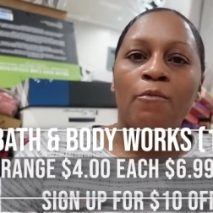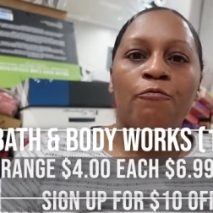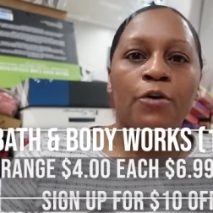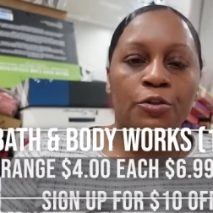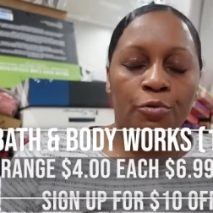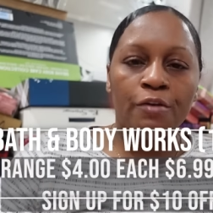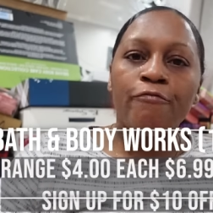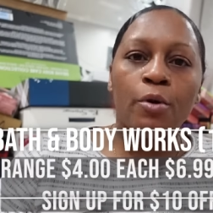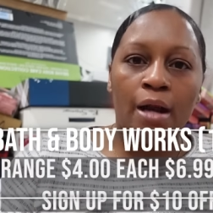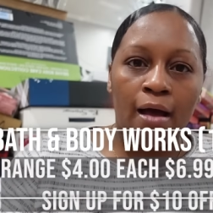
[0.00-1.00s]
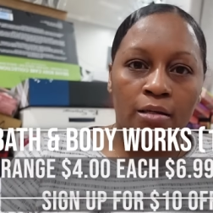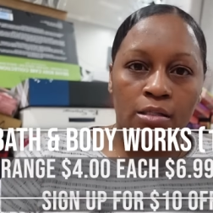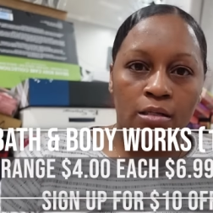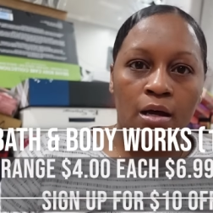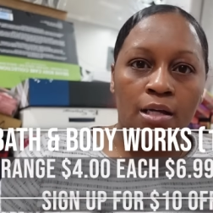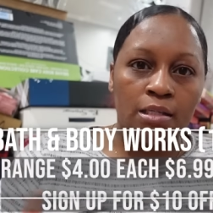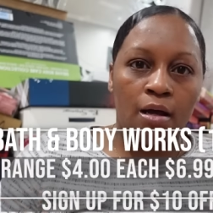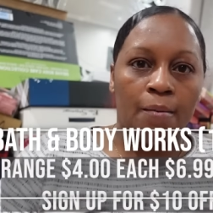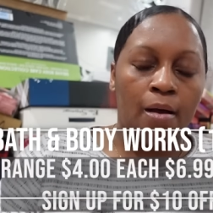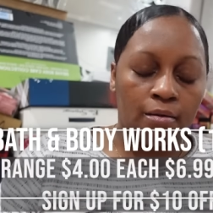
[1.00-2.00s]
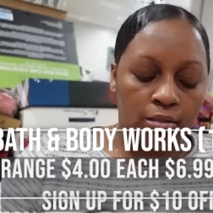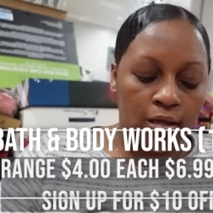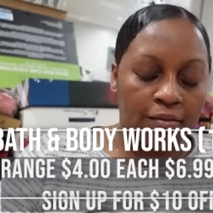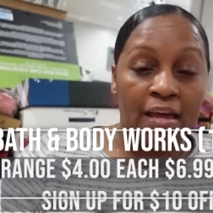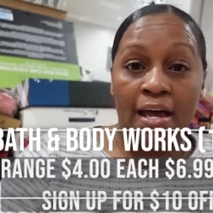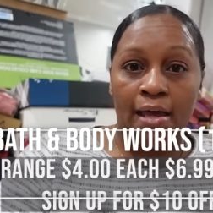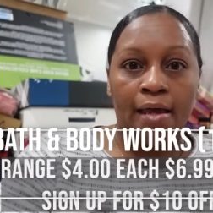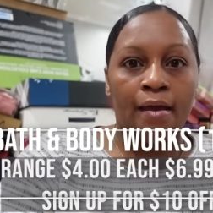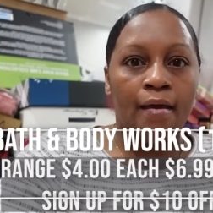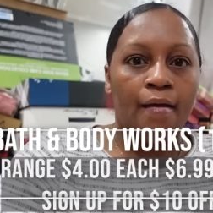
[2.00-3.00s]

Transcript: for three to four dollars a, a, a, a thing